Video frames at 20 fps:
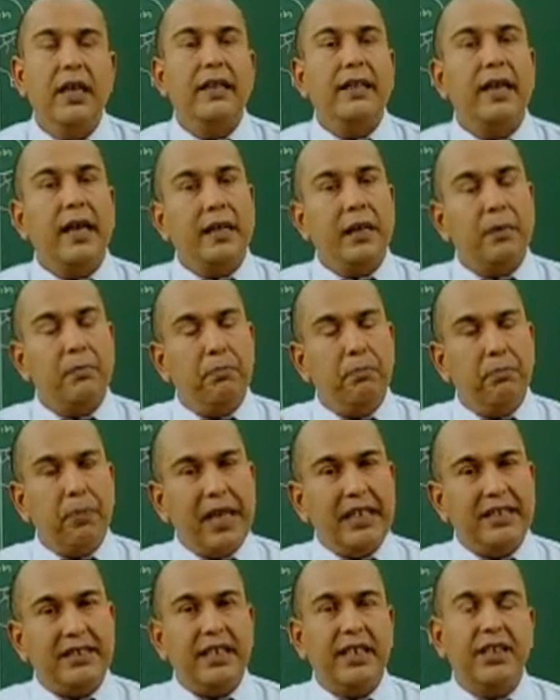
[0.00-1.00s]
They are the
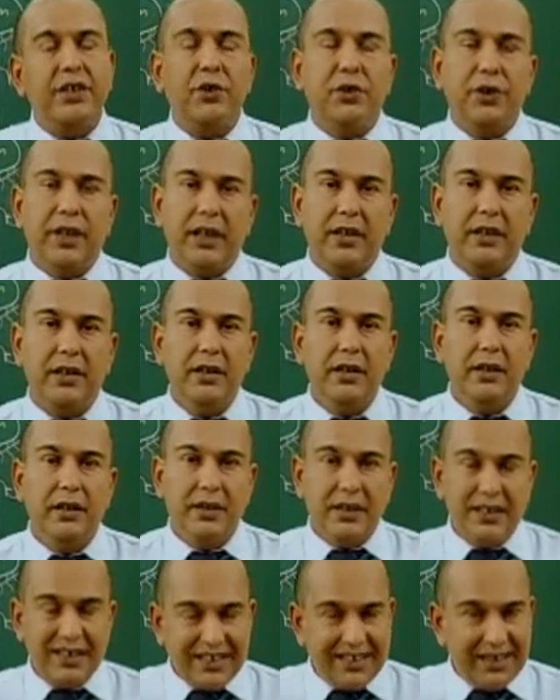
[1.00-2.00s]
basic unit,
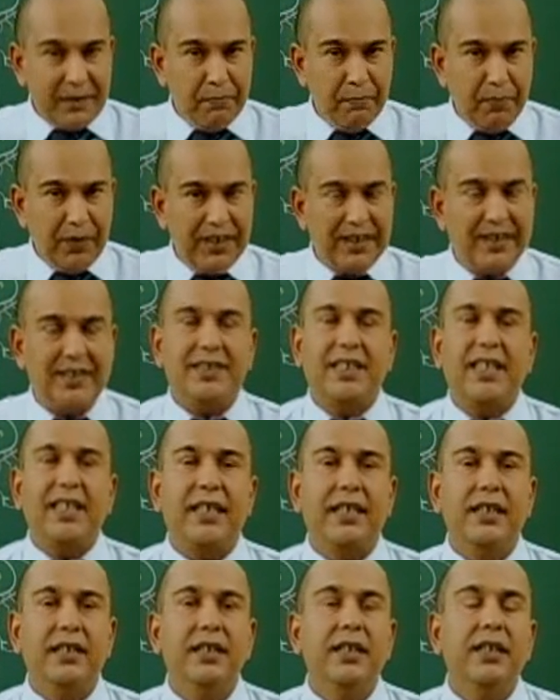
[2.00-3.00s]
the simplest
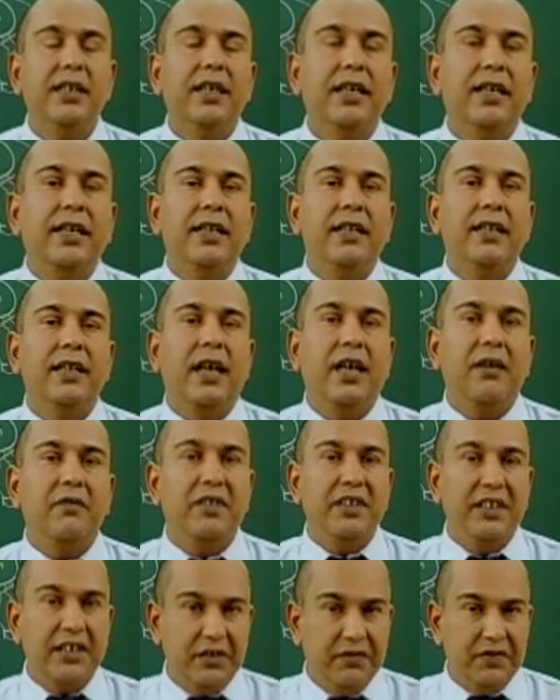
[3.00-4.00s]
thing in
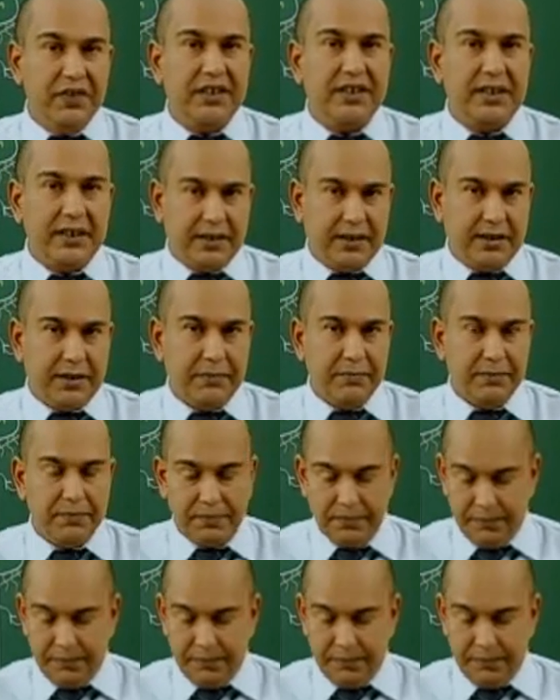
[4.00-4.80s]
our nervous system.